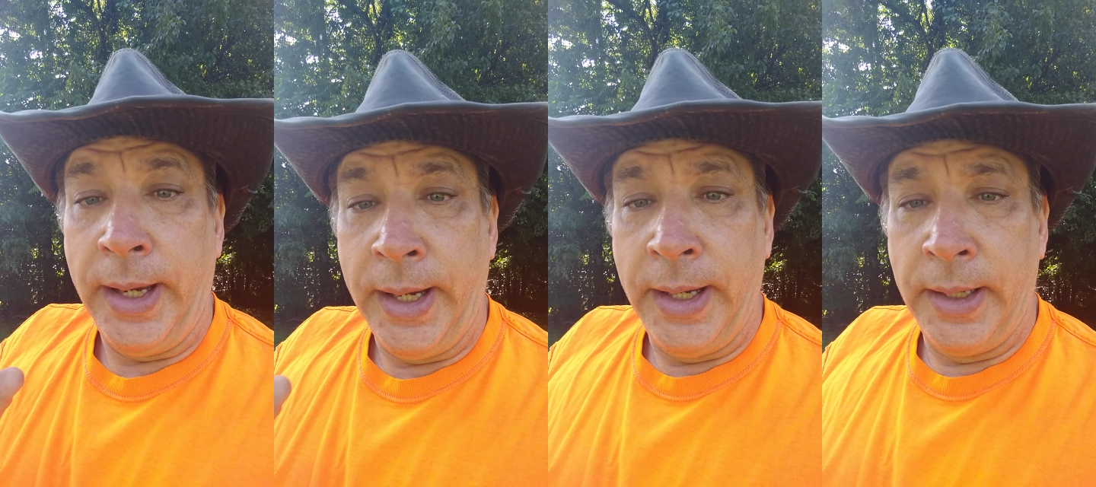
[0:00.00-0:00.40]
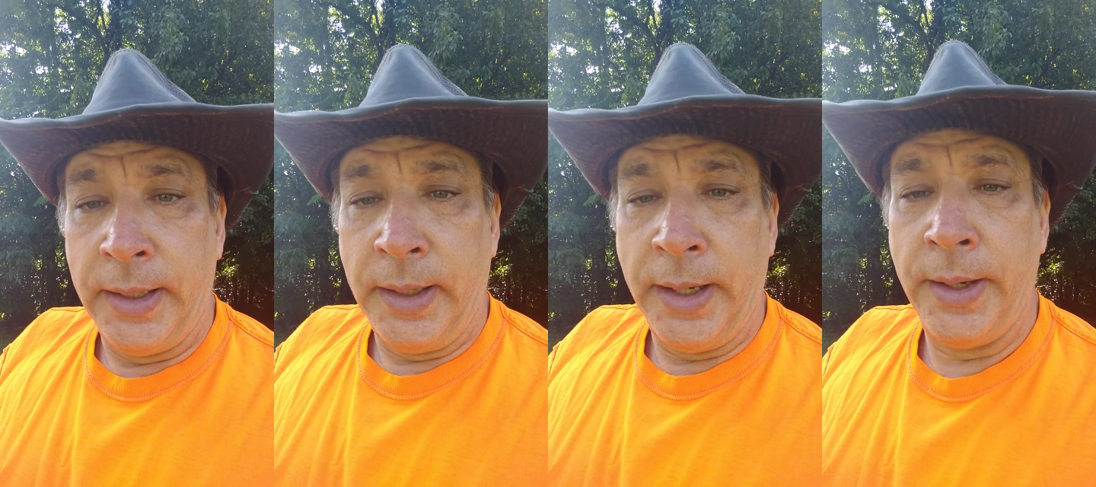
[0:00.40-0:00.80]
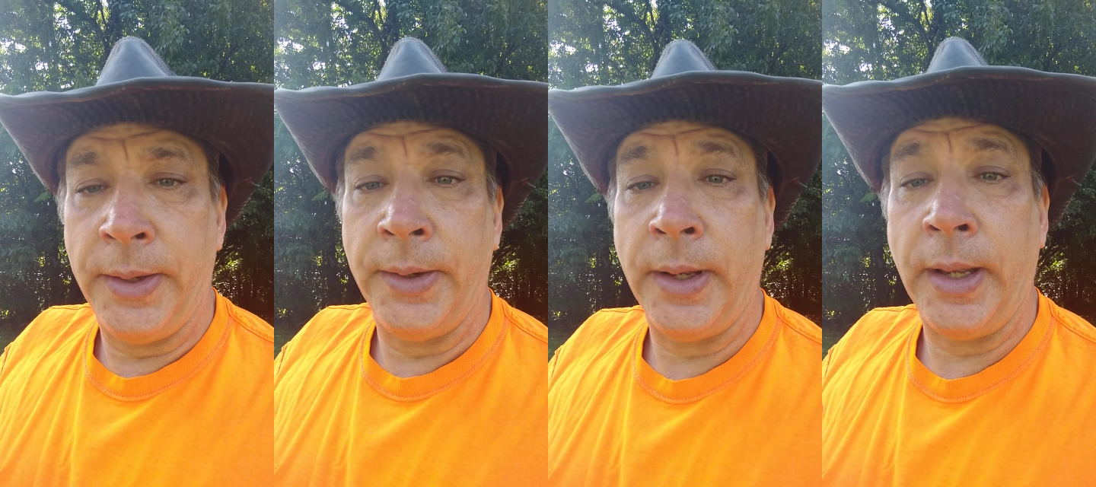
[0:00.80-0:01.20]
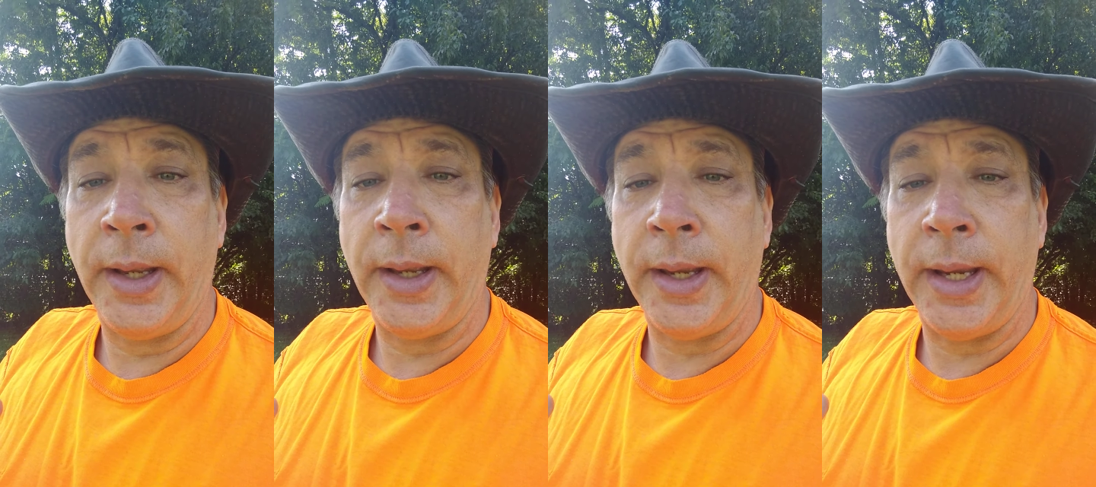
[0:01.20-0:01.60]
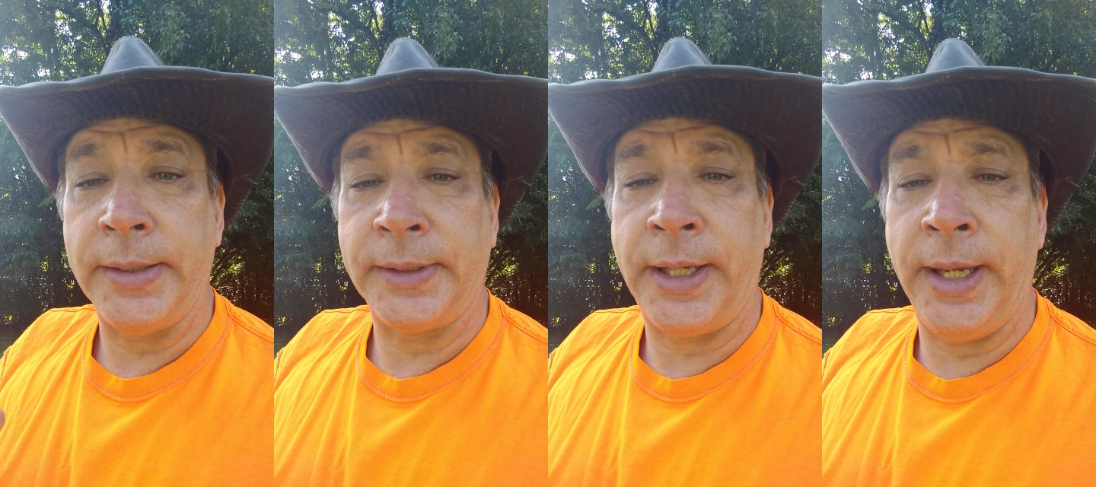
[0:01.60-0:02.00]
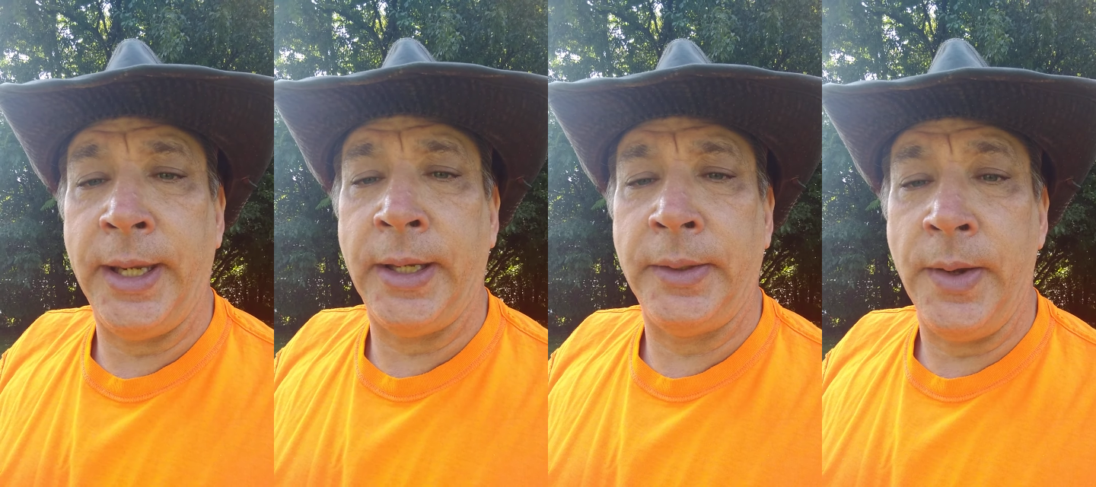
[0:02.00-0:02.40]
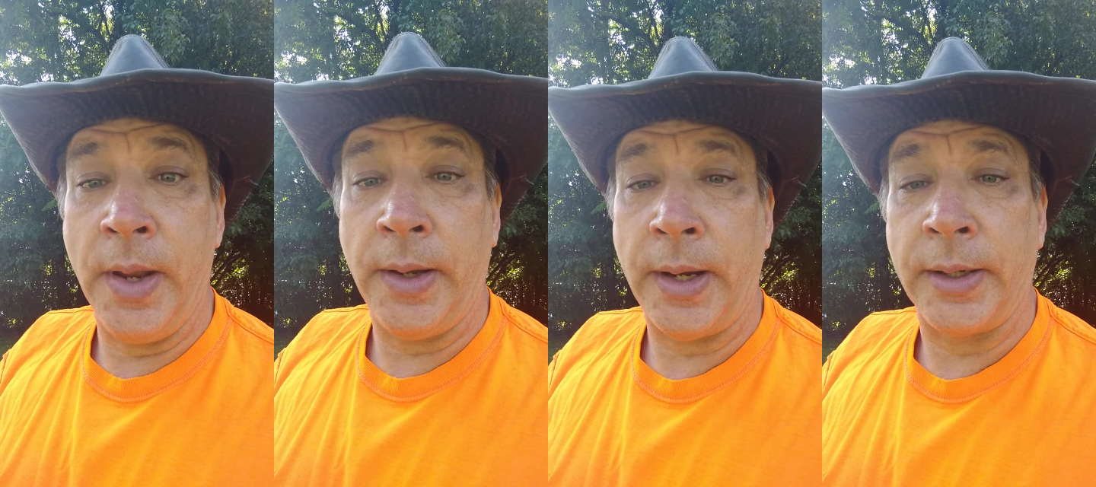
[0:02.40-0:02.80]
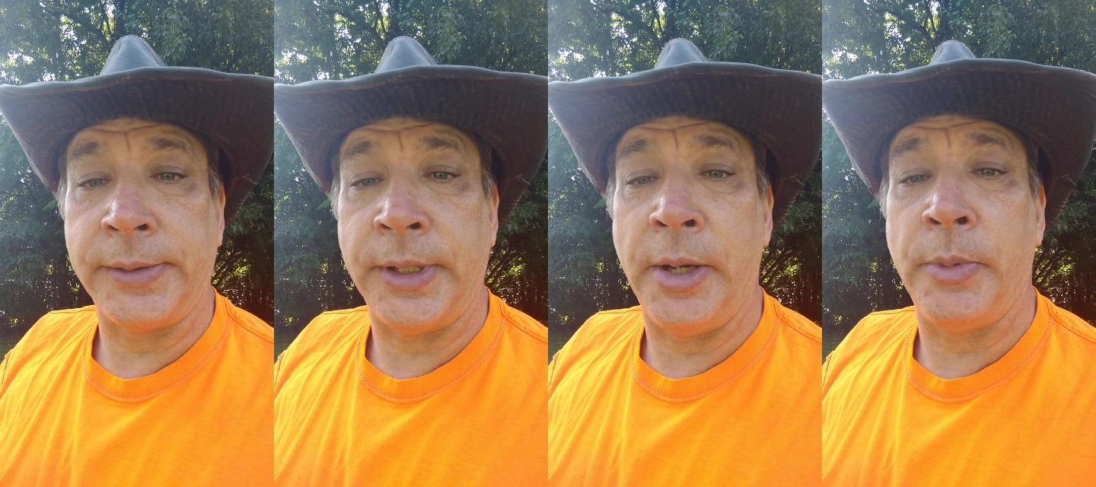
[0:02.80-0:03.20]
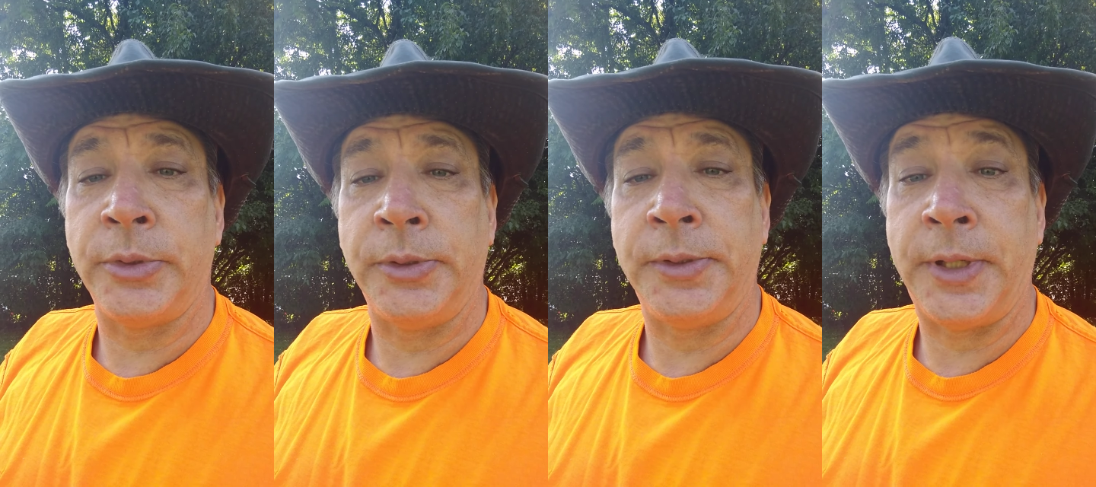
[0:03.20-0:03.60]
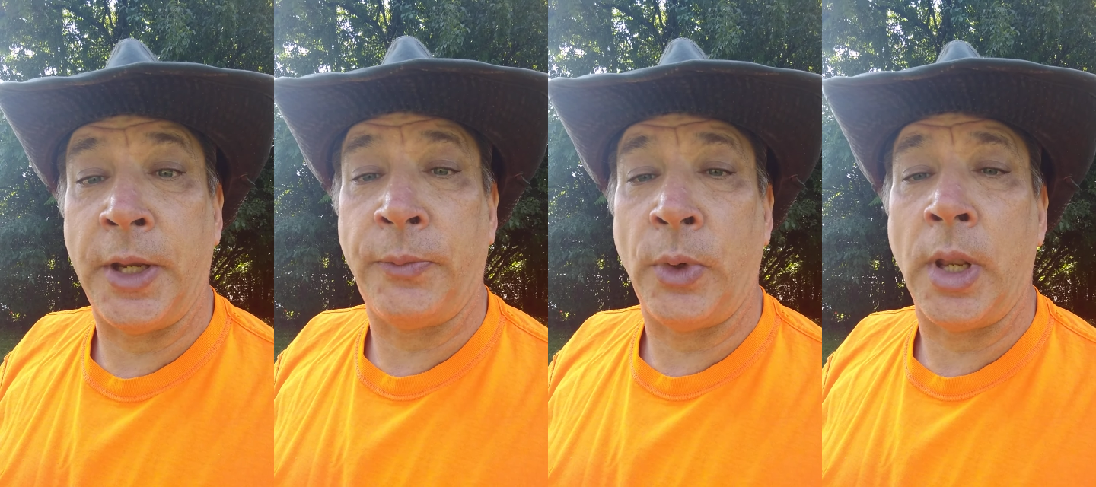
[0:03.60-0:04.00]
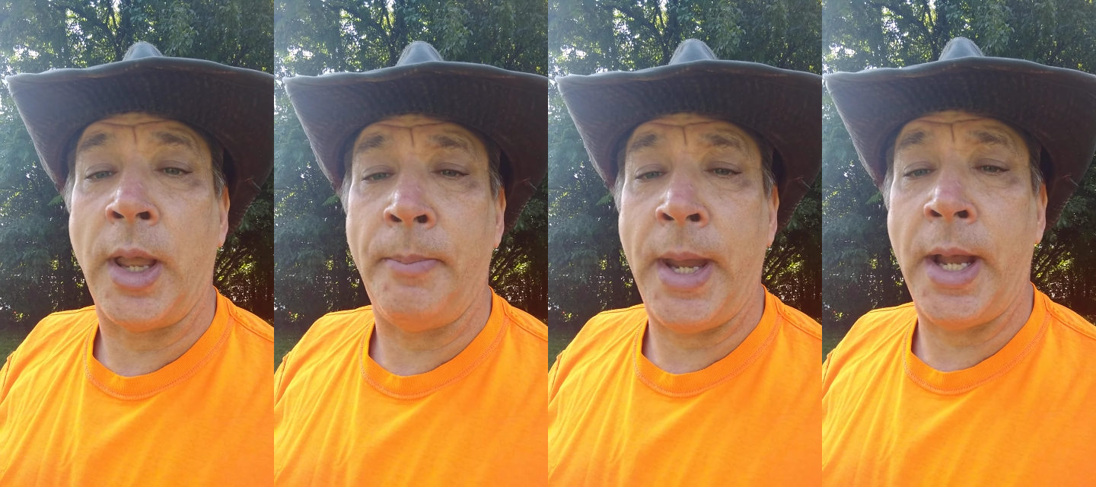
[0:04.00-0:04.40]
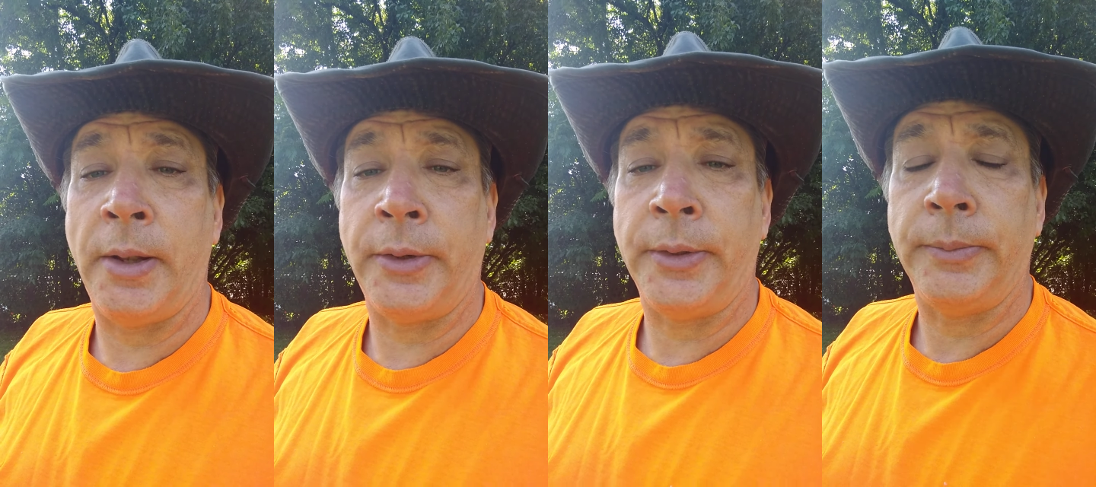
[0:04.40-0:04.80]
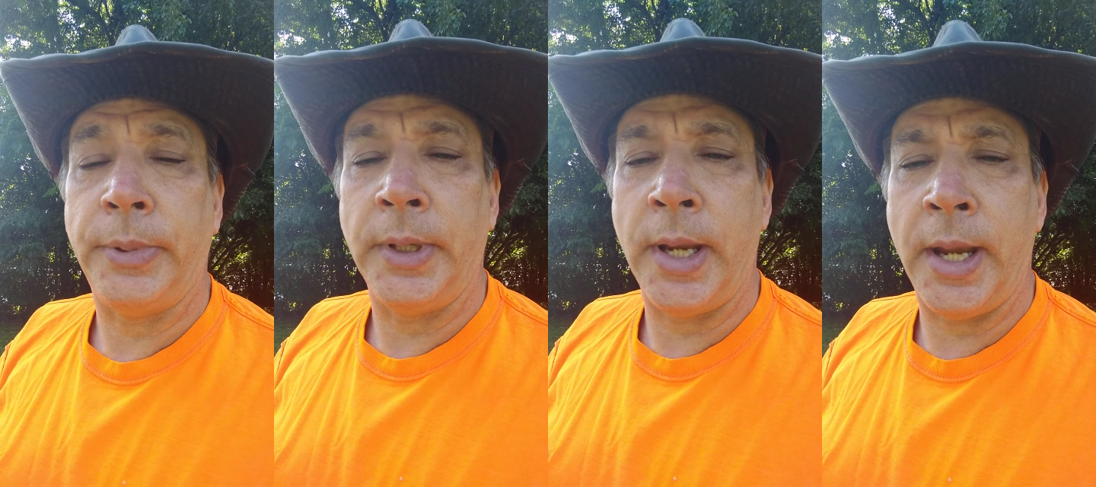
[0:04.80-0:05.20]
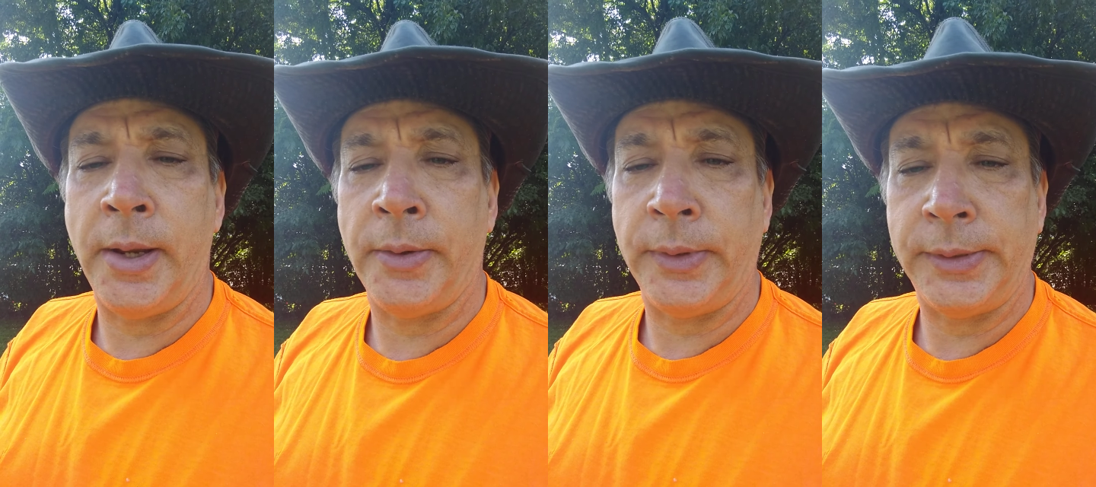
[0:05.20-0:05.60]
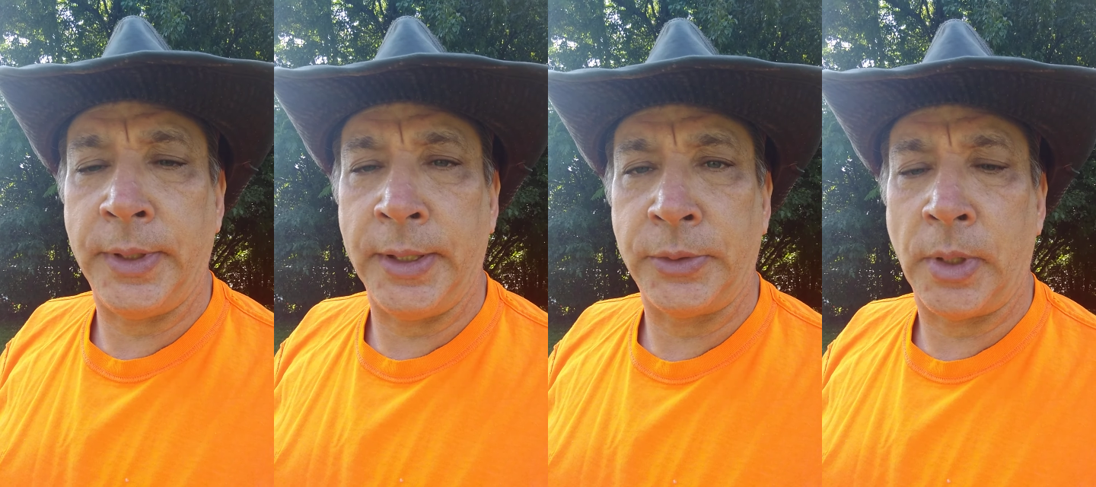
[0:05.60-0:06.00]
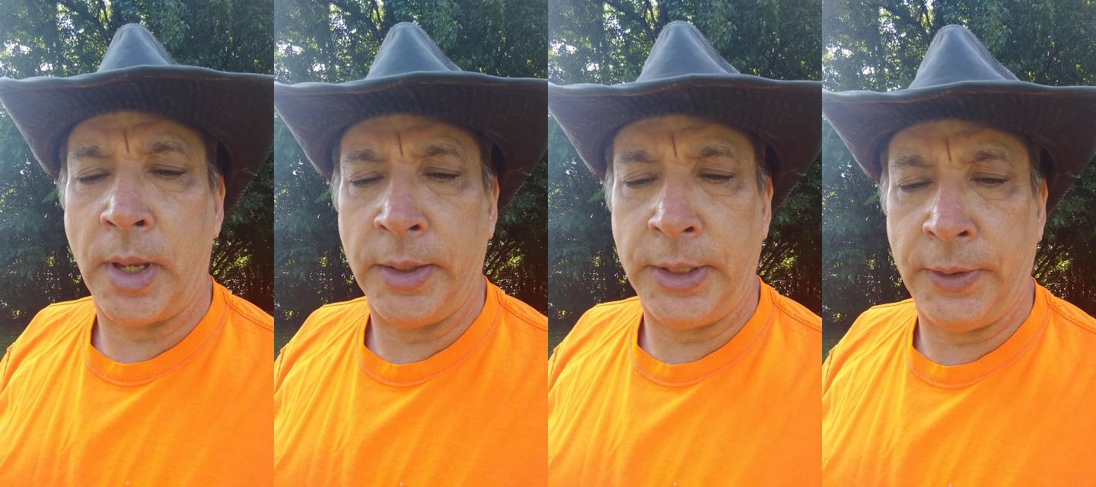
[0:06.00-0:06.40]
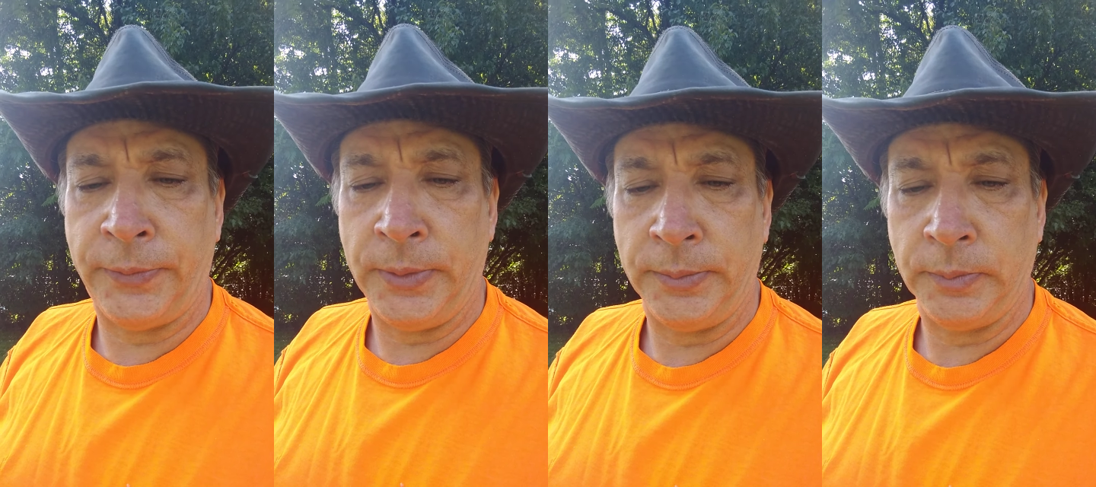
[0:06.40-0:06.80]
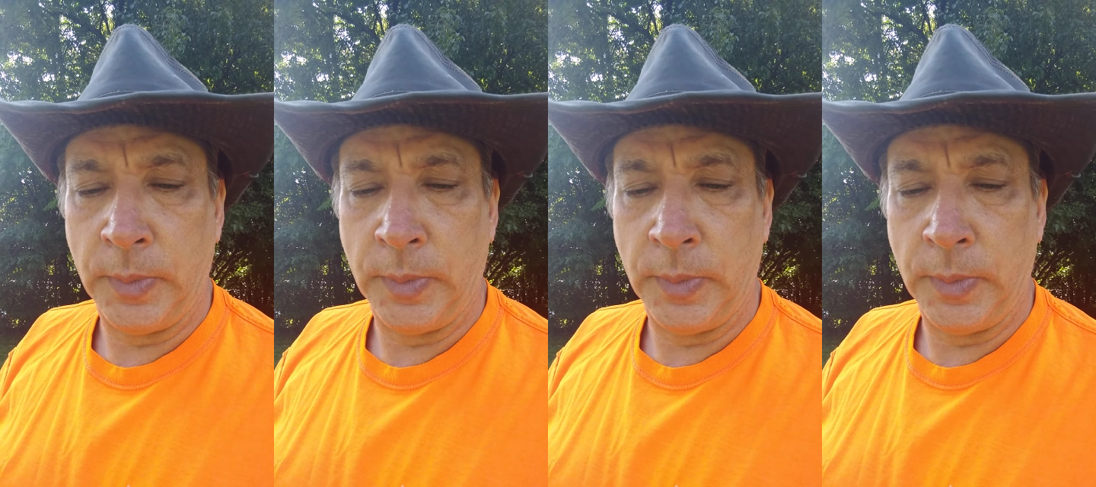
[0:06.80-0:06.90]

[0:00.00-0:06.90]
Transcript: and as a kid, our summers and stuff were a lot milder, but now things are a lot different.